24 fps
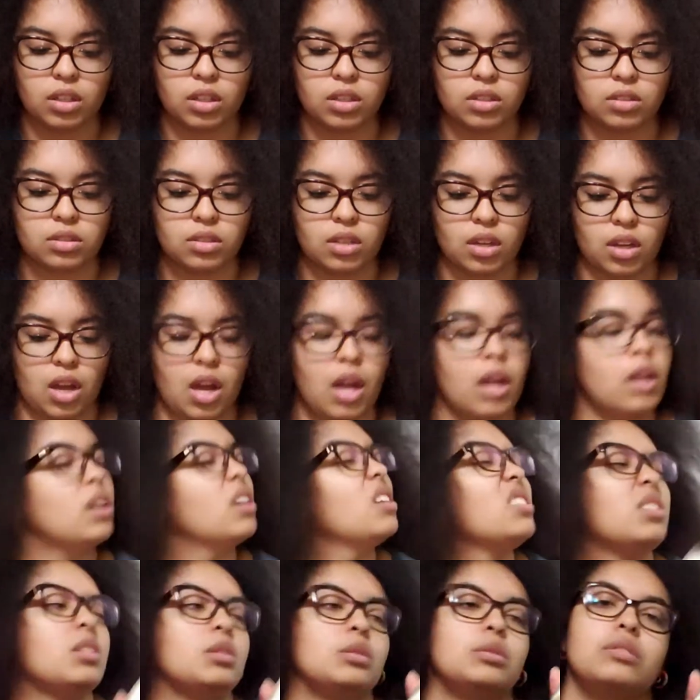things. Like, I
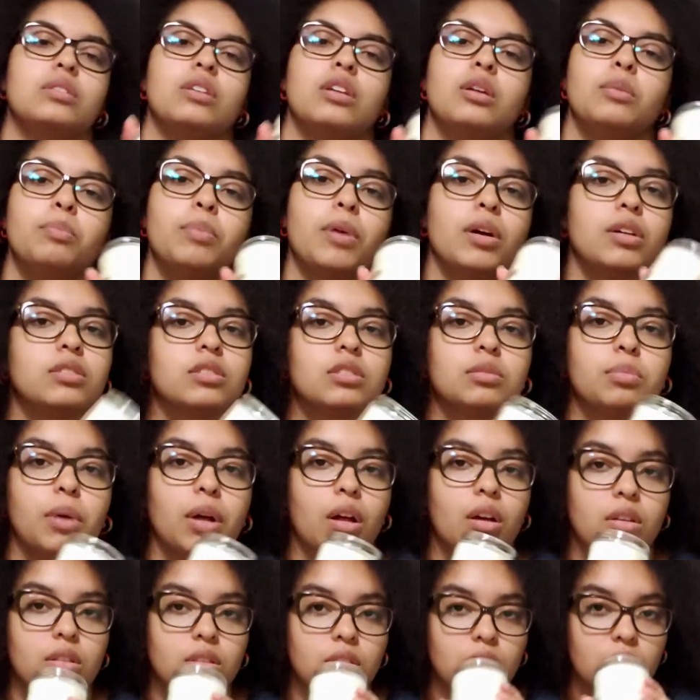can just keep on
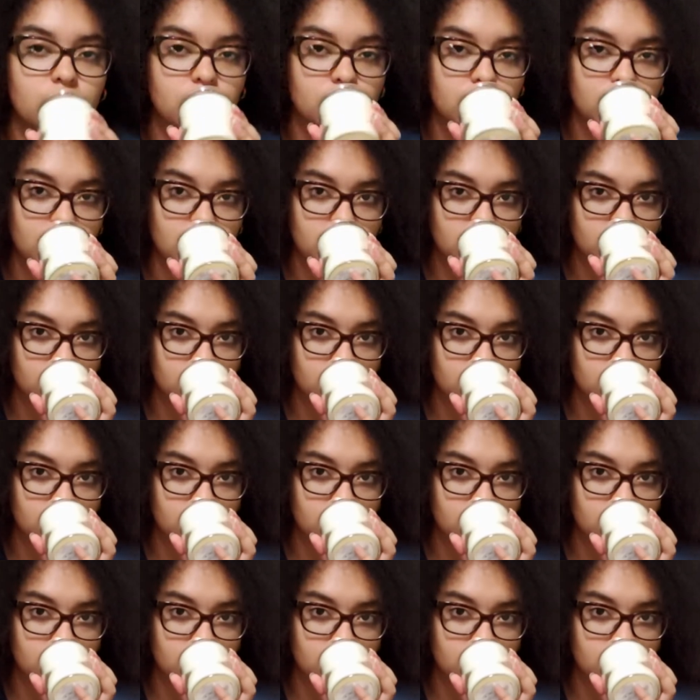smelling this.